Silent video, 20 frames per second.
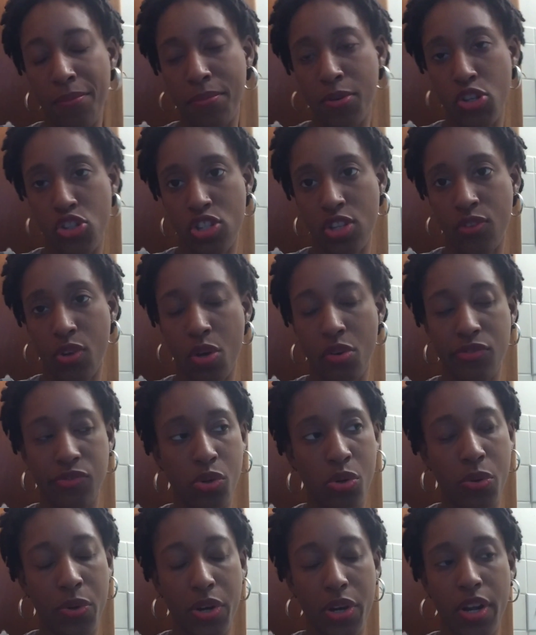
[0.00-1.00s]
push it go
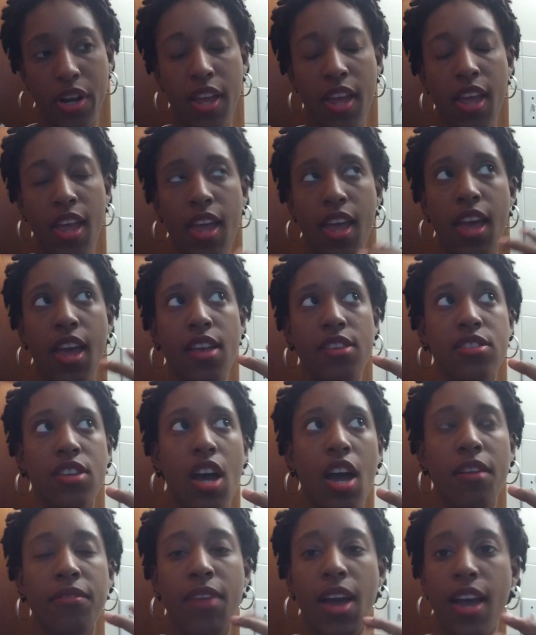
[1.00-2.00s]
forward. So
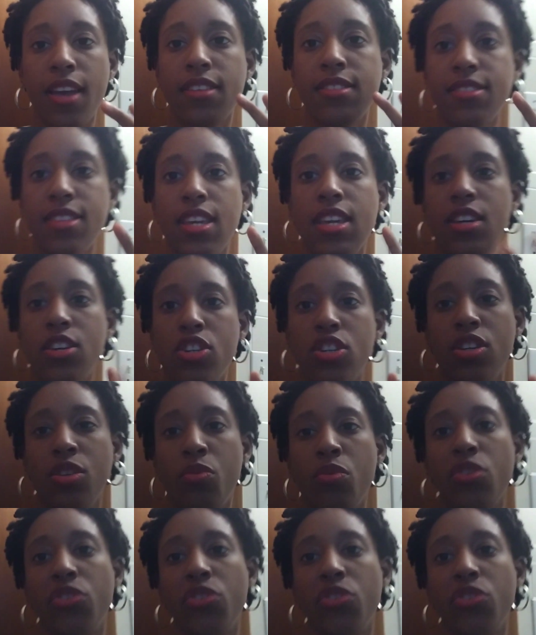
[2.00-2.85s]
I, I see good